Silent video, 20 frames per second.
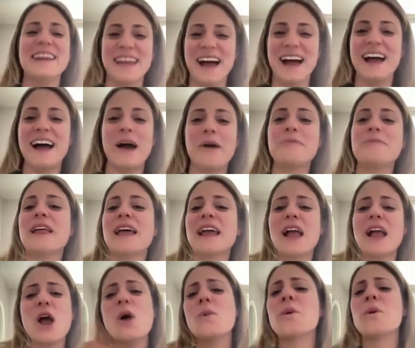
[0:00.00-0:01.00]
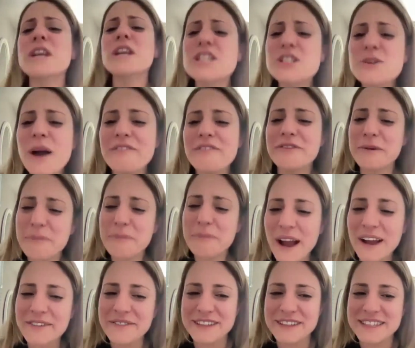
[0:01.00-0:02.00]
Yeah, I'd be like, what did you have for
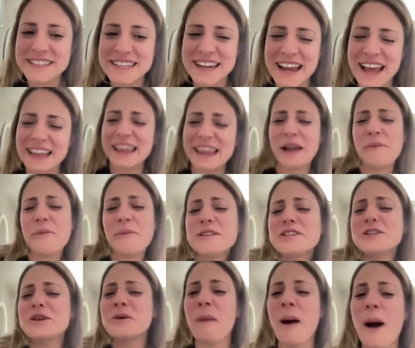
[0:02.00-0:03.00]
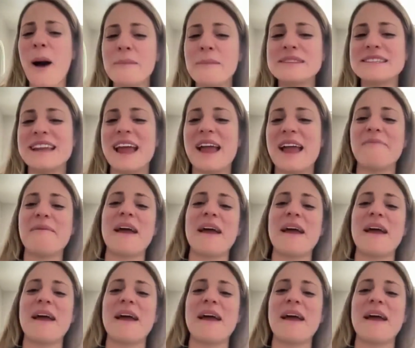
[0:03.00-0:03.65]
breakfast today? Like, what's your mom's name?